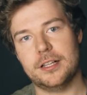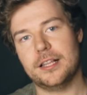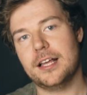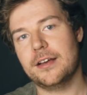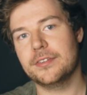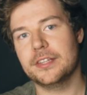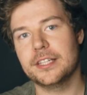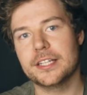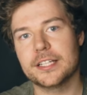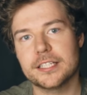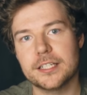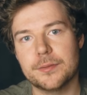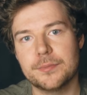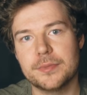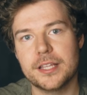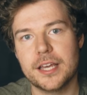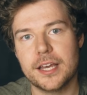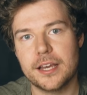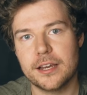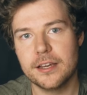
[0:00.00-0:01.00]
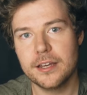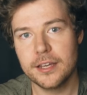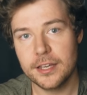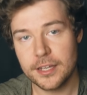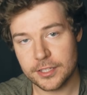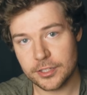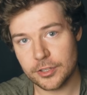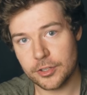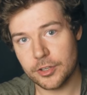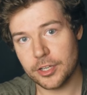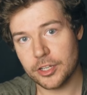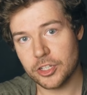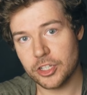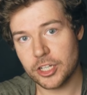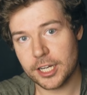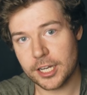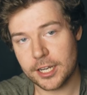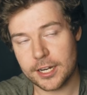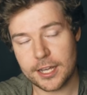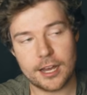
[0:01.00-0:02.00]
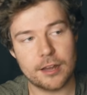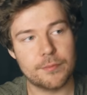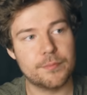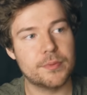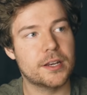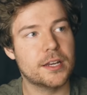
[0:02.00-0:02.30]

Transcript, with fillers: I'll have it linked up there so you can check it out.